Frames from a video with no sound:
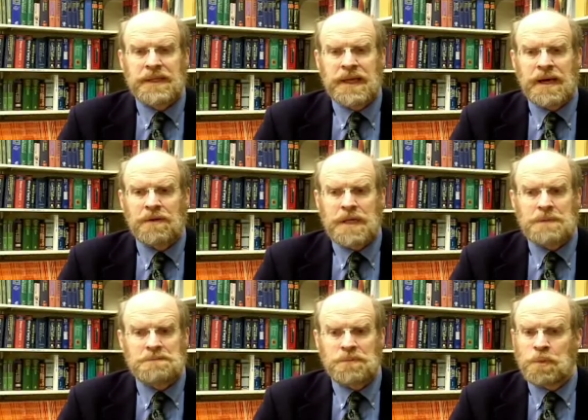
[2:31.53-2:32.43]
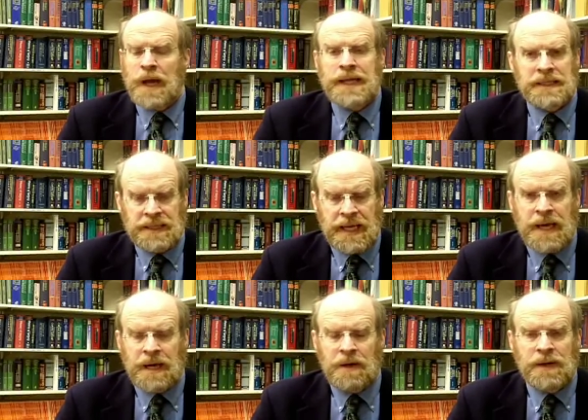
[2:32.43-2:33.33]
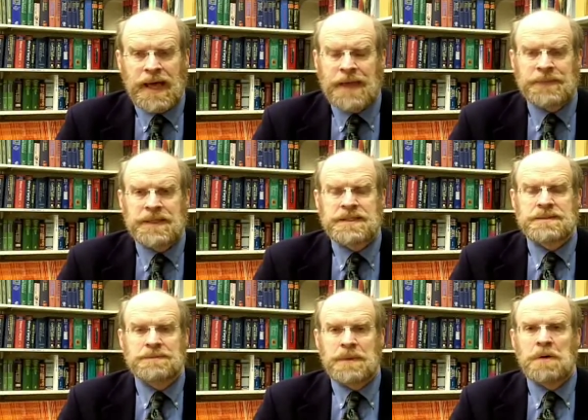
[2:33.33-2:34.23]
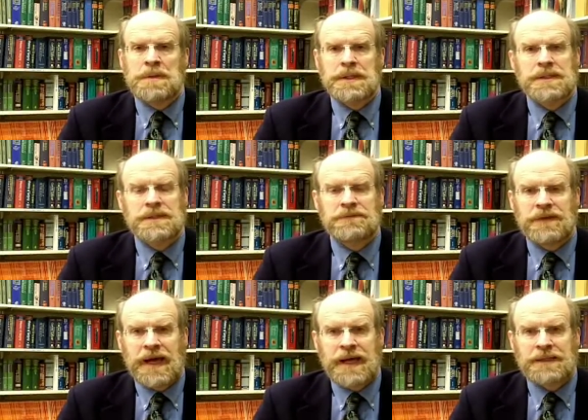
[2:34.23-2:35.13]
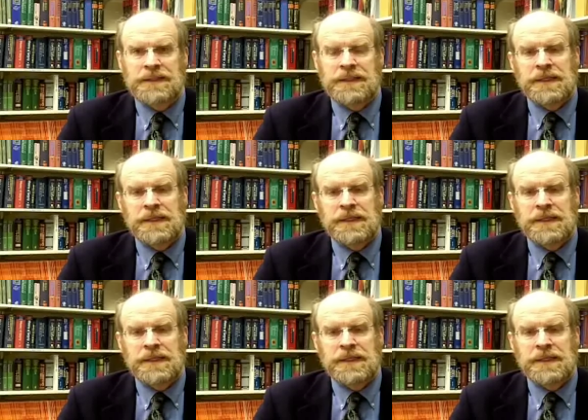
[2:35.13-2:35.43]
Now, right now, at this moment, in fact,